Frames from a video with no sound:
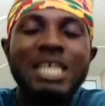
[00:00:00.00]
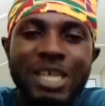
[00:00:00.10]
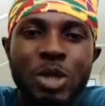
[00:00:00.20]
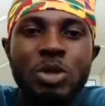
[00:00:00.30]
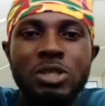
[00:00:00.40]

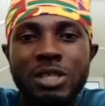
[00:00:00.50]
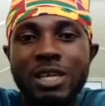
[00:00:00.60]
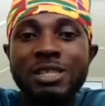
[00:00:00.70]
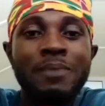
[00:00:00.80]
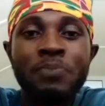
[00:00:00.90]
girls,
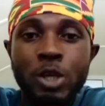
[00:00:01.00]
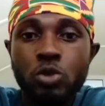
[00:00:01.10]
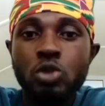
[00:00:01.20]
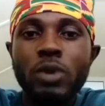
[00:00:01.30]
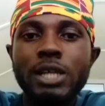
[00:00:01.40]
and it
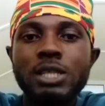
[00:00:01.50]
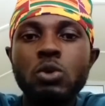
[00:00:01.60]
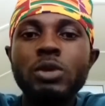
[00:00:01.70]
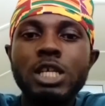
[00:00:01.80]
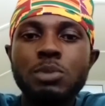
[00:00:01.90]
was quite a
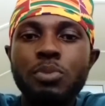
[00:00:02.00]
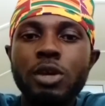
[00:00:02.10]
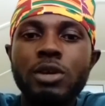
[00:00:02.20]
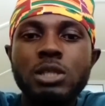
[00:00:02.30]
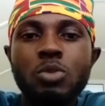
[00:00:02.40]
good
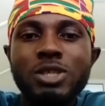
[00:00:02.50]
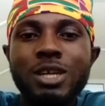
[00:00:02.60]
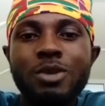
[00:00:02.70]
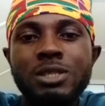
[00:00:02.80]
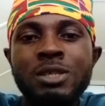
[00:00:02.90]
experience because
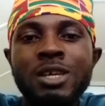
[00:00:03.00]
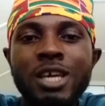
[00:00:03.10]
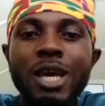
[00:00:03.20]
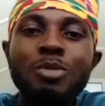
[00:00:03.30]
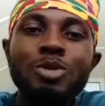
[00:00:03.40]
I was
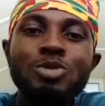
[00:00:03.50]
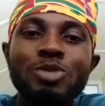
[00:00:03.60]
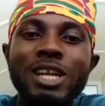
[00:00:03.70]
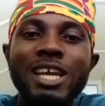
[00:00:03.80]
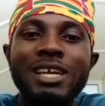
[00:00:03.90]
able
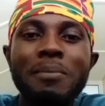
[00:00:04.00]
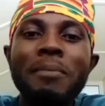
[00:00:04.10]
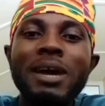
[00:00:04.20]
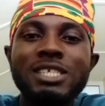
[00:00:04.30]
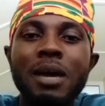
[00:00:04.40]
to learn
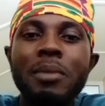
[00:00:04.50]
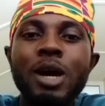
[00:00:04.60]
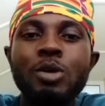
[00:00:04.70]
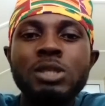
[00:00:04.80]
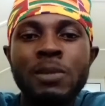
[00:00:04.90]
much
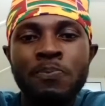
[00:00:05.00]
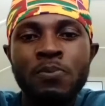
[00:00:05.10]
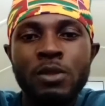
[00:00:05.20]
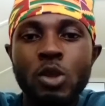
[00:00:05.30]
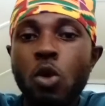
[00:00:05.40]
about
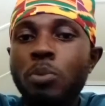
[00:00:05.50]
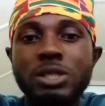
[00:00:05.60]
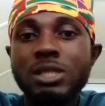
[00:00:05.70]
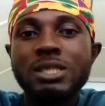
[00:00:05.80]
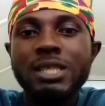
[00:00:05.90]
the
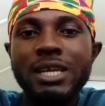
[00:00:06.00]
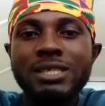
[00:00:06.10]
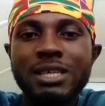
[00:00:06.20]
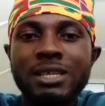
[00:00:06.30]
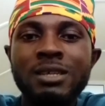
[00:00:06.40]
opposite
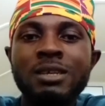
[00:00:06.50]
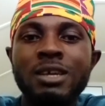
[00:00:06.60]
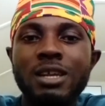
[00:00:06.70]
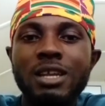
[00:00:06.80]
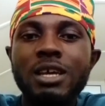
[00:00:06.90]
sex and
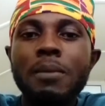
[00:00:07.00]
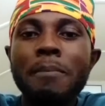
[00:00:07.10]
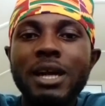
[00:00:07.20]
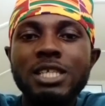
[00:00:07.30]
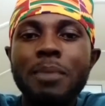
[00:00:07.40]

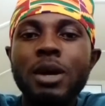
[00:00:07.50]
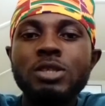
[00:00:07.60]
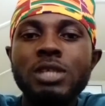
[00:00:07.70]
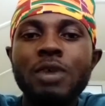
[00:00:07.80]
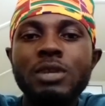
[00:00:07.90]
learn much
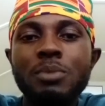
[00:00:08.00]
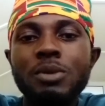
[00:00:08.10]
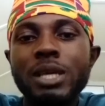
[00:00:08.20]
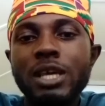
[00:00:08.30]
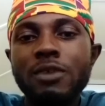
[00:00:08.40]
about how they
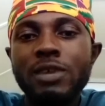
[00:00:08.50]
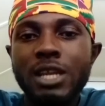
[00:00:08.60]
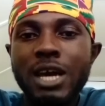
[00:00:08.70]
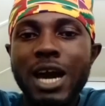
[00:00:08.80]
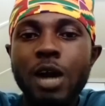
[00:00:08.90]
behave
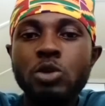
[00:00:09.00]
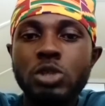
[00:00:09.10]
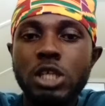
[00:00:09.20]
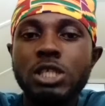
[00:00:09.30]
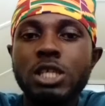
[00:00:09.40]
and how
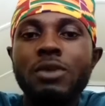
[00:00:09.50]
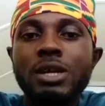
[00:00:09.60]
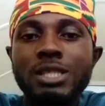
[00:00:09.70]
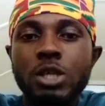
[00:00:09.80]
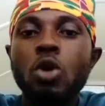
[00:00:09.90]
to
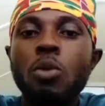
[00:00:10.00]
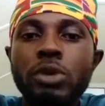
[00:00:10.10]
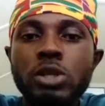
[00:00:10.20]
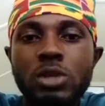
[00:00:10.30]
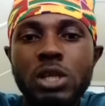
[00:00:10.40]
interact and
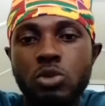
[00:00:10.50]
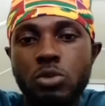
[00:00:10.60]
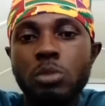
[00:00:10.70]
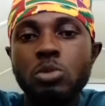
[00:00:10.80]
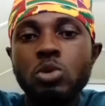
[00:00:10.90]
cooperate with them
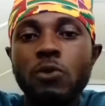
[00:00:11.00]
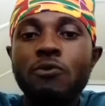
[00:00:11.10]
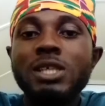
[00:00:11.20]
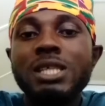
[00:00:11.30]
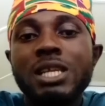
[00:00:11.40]
to be able to
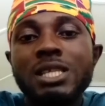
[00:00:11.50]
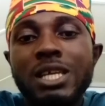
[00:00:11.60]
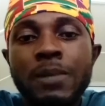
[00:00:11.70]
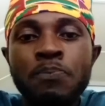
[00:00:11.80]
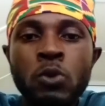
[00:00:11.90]

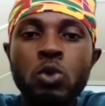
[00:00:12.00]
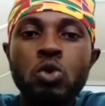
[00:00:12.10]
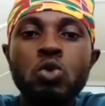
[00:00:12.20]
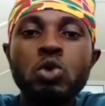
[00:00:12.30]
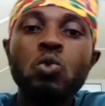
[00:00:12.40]
facilitate
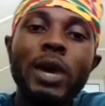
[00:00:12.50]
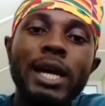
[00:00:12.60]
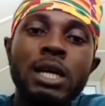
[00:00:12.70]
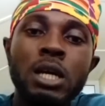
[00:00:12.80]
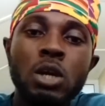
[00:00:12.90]
good
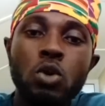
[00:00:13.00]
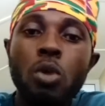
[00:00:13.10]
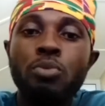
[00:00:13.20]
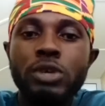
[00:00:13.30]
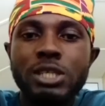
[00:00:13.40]
work,
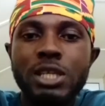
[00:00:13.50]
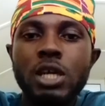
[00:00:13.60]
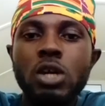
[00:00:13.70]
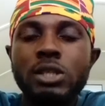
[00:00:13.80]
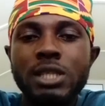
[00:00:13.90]
cooperation,
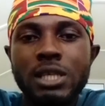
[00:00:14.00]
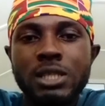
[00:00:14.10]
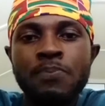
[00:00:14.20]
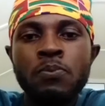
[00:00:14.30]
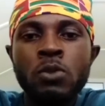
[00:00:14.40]
and
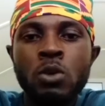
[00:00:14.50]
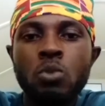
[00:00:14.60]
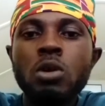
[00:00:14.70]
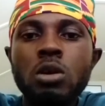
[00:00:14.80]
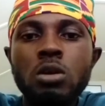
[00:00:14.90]
contact.
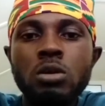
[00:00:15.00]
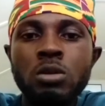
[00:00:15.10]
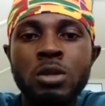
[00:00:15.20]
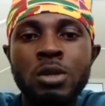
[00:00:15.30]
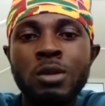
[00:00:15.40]
Well,